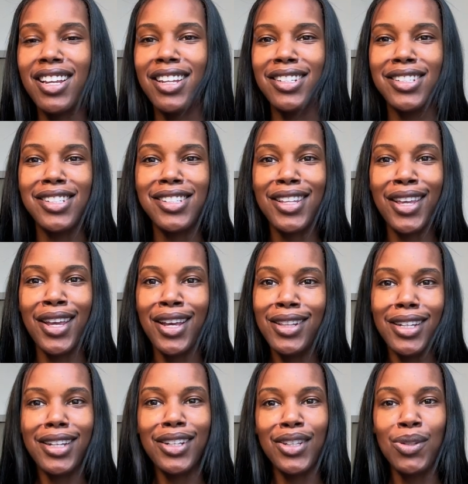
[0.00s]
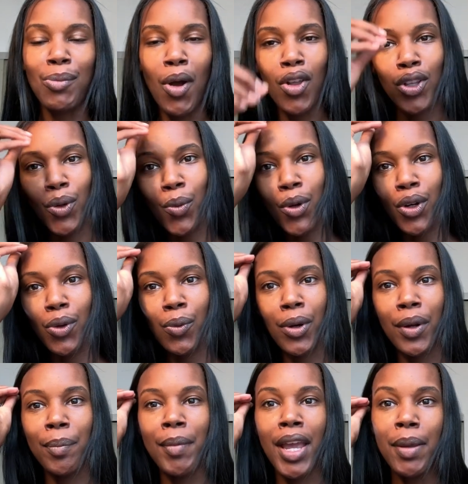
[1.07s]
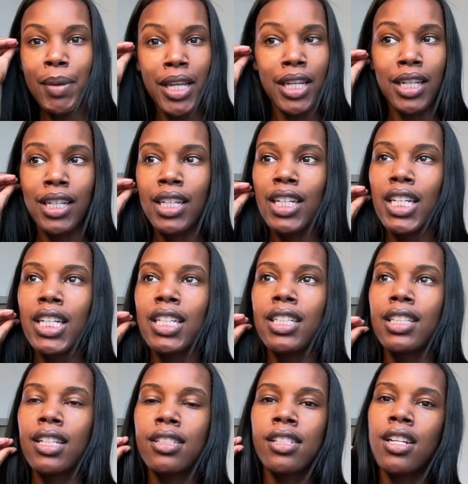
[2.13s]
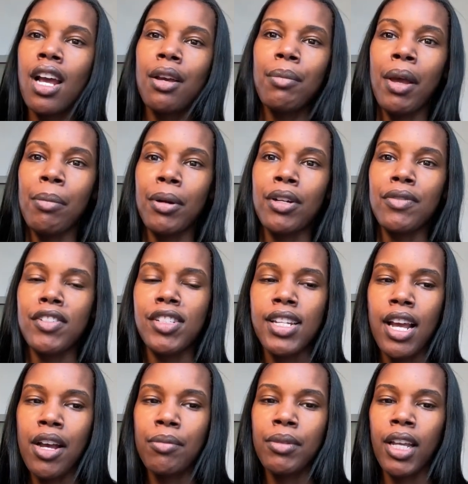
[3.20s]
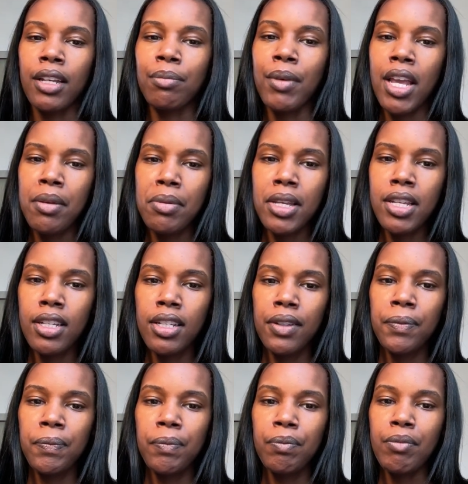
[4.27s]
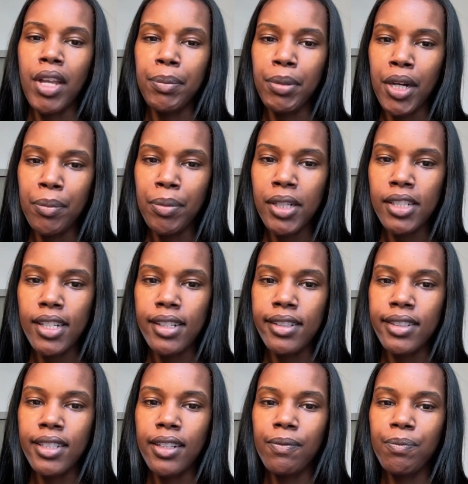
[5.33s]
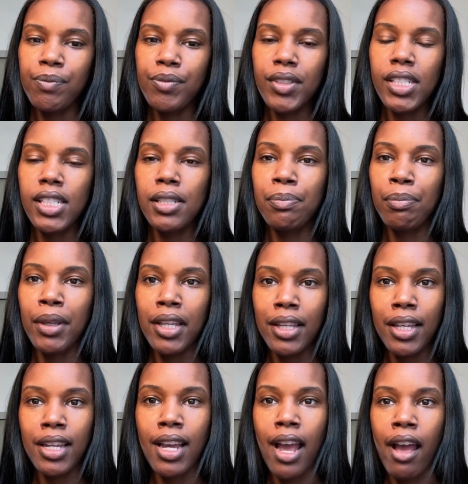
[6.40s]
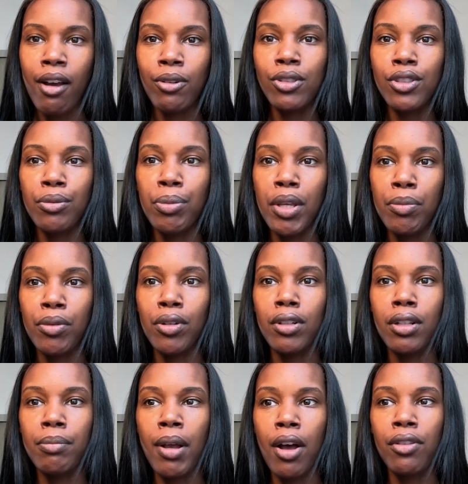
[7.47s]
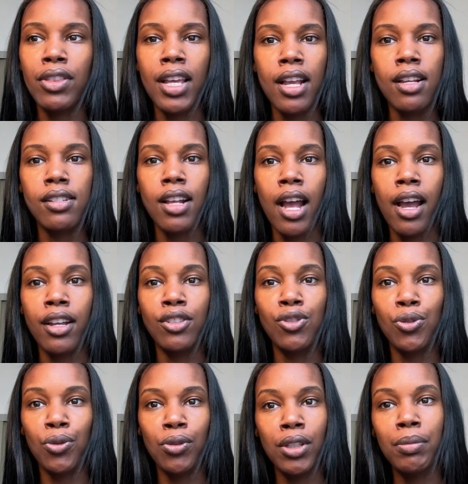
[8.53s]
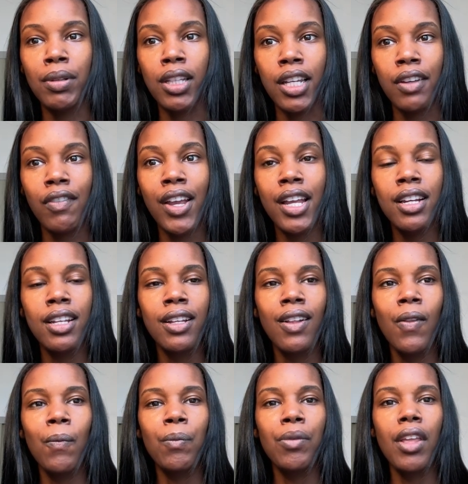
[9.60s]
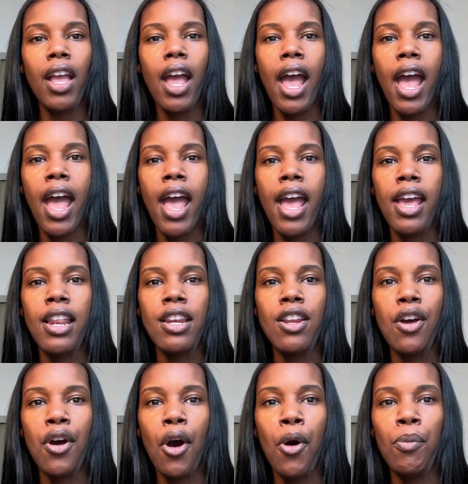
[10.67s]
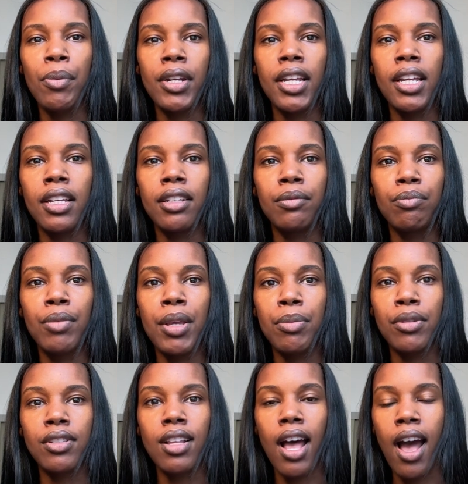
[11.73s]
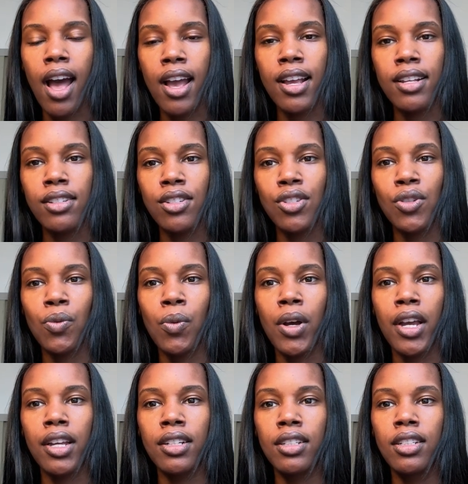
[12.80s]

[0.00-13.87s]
just kill it in the modeling world, where maybe that's not my purpose. Now I'm like, maybe my purpose is speaking out to people about things I truly believe in and opening people's eyes to what,